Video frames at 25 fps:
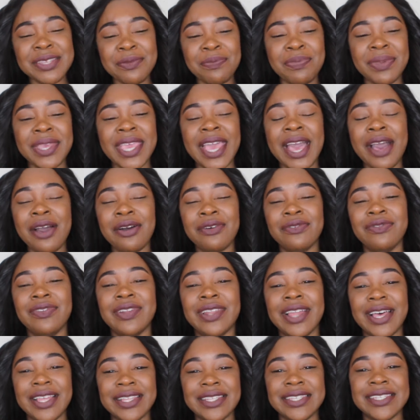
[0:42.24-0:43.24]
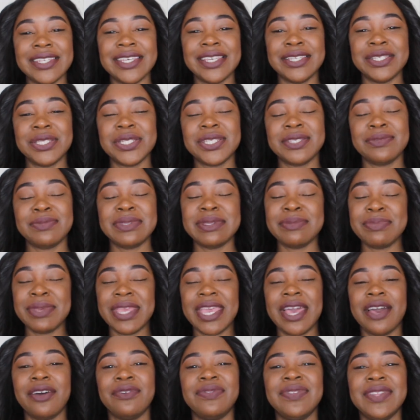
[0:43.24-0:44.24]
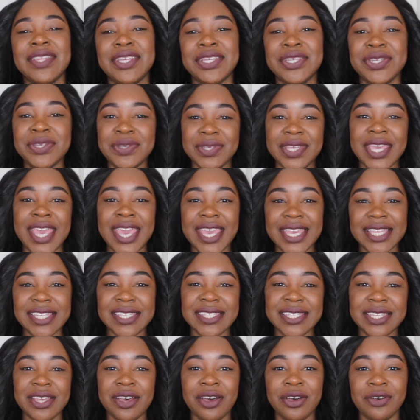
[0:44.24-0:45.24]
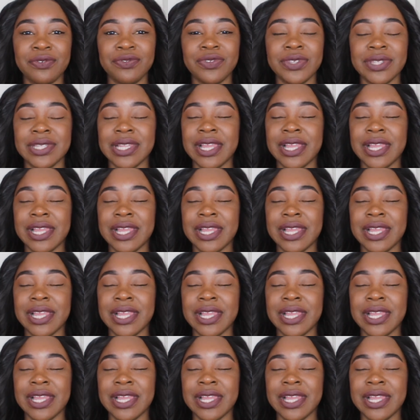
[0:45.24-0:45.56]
be out of London, just to be out of the UK itself.